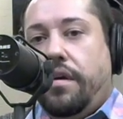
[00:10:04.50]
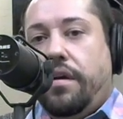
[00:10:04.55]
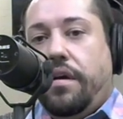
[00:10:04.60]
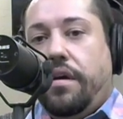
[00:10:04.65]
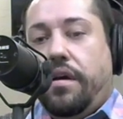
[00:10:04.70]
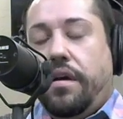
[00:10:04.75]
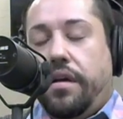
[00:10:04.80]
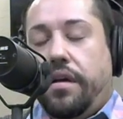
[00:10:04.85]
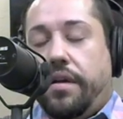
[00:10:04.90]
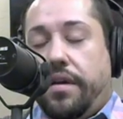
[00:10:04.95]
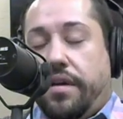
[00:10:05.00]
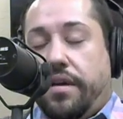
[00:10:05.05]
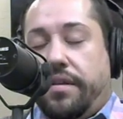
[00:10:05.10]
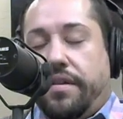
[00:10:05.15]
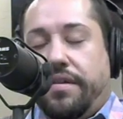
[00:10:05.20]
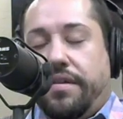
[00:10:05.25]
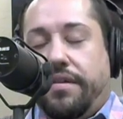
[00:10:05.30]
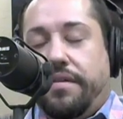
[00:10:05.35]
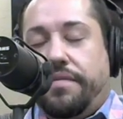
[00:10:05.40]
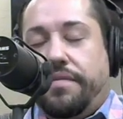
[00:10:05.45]
Again,
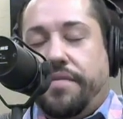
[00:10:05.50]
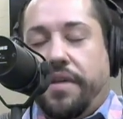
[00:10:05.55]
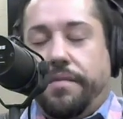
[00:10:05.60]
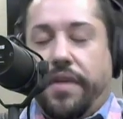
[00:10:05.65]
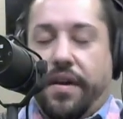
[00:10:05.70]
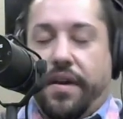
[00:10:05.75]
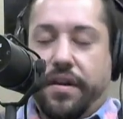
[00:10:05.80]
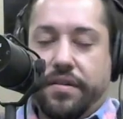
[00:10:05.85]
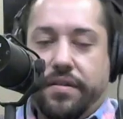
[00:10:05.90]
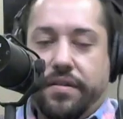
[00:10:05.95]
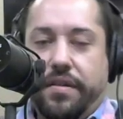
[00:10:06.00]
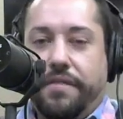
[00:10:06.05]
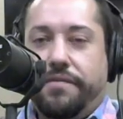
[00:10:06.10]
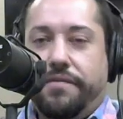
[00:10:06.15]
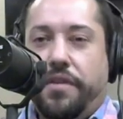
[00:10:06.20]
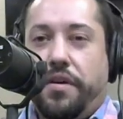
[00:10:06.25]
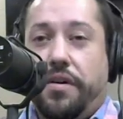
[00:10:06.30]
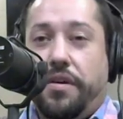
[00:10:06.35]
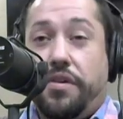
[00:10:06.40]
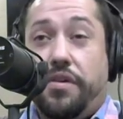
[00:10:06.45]
this is my past, and I'm
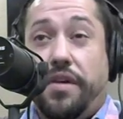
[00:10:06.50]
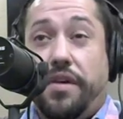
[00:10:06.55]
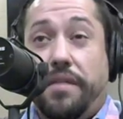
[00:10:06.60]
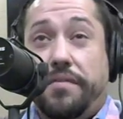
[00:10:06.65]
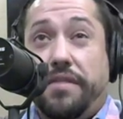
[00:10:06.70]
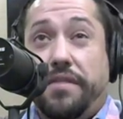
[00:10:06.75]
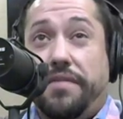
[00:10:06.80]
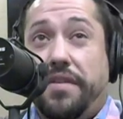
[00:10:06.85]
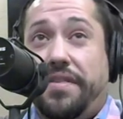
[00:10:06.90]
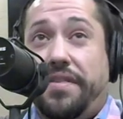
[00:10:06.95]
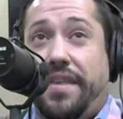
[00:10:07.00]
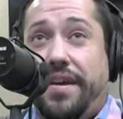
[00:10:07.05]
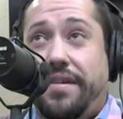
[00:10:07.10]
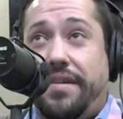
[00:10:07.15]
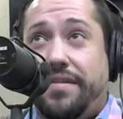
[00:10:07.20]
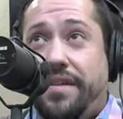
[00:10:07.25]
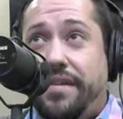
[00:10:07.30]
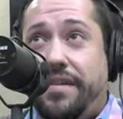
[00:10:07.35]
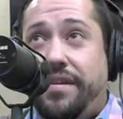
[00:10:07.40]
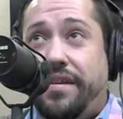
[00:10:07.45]
very ashamed of the things
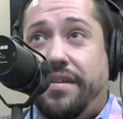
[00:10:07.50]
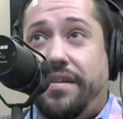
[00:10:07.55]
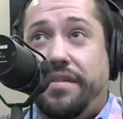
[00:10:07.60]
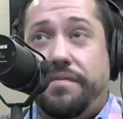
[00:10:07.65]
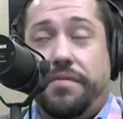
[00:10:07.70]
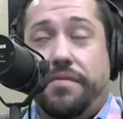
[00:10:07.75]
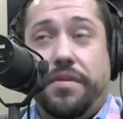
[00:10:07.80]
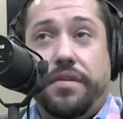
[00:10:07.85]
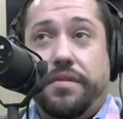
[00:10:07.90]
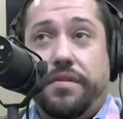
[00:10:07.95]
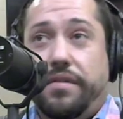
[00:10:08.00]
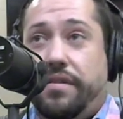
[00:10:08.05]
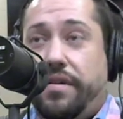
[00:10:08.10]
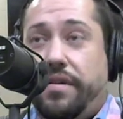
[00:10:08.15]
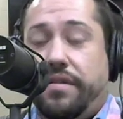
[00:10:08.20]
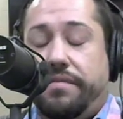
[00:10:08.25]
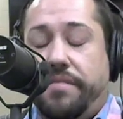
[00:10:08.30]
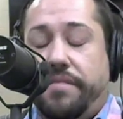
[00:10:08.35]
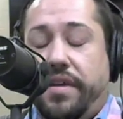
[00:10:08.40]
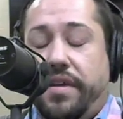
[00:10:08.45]
I did, but it
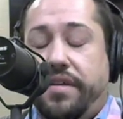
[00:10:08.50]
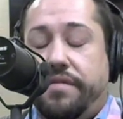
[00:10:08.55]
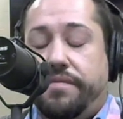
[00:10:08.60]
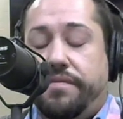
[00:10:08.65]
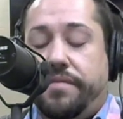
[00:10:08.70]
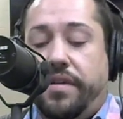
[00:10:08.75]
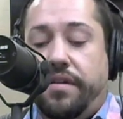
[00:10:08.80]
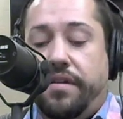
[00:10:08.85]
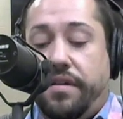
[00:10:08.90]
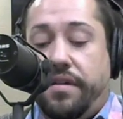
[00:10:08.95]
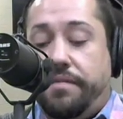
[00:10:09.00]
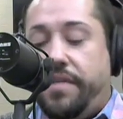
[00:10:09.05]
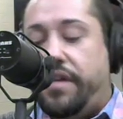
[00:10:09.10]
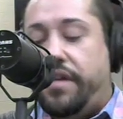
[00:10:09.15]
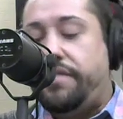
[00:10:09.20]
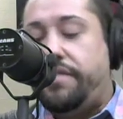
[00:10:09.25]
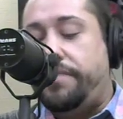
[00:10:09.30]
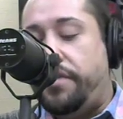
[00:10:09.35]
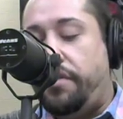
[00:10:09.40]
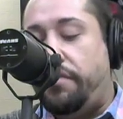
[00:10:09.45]
makes
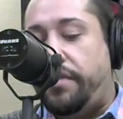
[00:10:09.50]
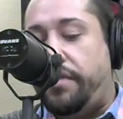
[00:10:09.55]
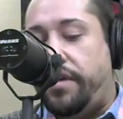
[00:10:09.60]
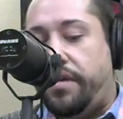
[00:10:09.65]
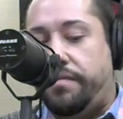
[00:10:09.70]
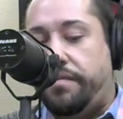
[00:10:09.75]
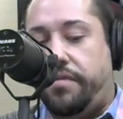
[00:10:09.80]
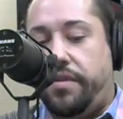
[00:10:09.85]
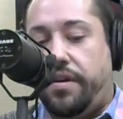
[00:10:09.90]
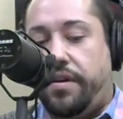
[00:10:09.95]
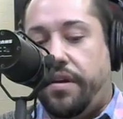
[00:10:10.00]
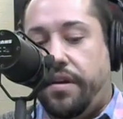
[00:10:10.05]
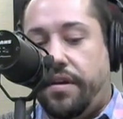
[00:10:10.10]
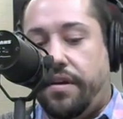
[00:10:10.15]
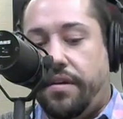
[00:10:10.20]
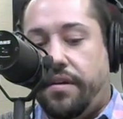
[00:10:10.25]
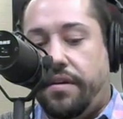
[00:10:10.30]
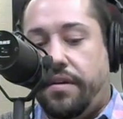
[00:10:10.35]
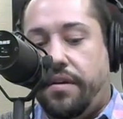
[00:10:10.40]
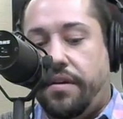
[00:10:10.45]
me who I am today,
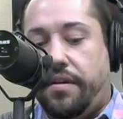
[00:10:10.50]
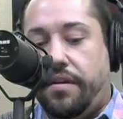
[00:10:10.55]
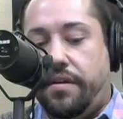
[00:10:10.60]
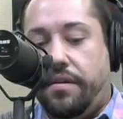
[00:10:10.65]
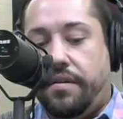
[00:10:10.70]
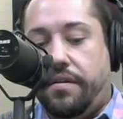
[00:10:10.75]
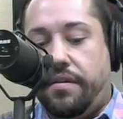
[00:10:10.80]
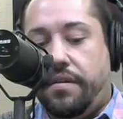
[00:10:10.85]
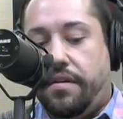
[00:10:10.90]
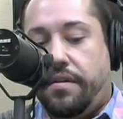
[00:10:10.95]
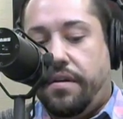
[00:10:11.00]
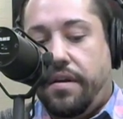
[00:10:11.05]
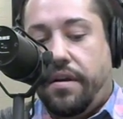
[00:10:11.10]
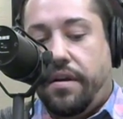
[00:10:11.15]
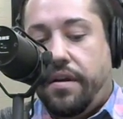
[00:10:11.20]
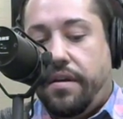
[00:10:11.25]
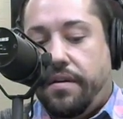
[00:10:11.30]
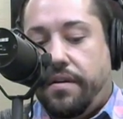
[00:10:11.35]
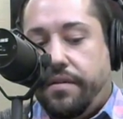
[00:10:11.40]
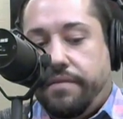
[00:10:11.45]
and
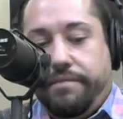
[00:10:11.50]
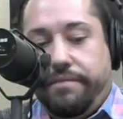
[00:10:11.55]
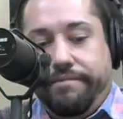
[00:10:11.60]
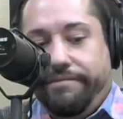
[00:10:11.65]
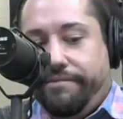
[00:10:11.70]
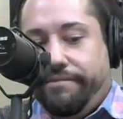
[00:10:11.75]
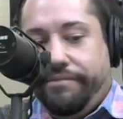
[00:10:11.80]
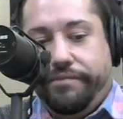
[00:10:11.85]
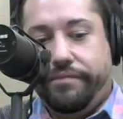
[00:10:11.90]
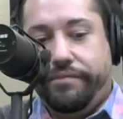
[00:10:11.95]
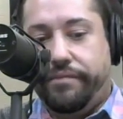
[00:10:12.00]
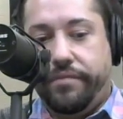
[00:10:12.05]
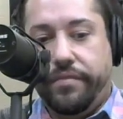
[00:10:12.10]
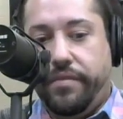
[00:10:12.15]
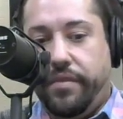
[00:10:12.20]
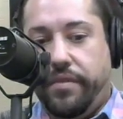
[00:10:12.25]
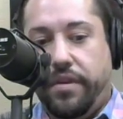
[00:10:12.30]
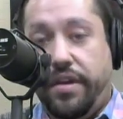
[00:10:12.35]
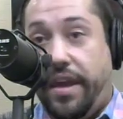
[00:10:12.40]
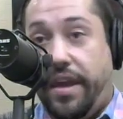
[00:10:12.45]
I
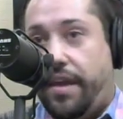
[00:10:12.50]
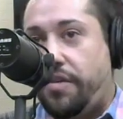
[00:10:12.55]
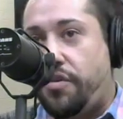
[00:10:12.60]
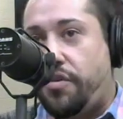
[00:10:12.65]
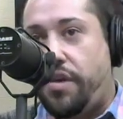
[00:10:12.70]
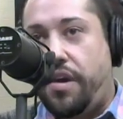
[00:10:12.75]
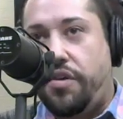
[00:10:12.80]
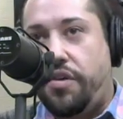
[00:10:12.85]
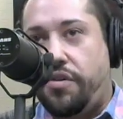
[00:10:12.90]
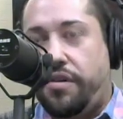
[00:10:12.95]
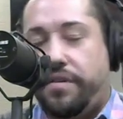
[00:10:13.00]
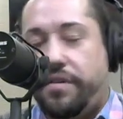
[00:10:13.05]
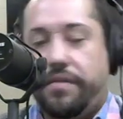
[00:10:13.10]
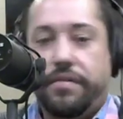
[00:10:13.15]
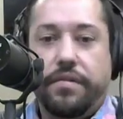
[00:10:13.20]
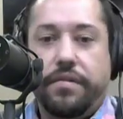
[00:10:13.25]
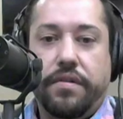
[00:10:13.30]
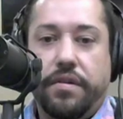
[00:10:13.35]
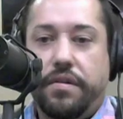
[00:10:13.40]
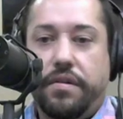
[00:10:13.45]
can't change it.
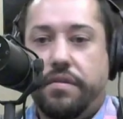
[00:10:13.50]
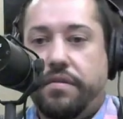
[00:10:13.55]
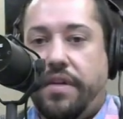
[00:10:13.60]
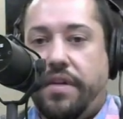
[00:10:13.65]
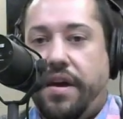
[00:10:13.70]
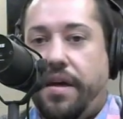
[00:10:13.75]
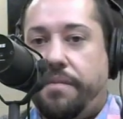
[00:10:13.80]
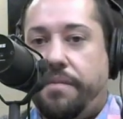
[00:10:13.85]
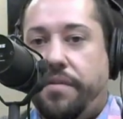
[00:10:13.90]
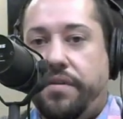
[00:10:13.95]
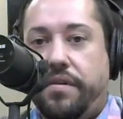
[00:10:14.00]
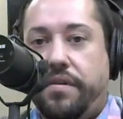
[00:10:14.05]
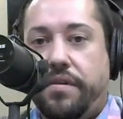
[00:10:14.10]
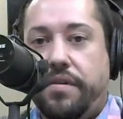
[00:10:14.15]
It happened.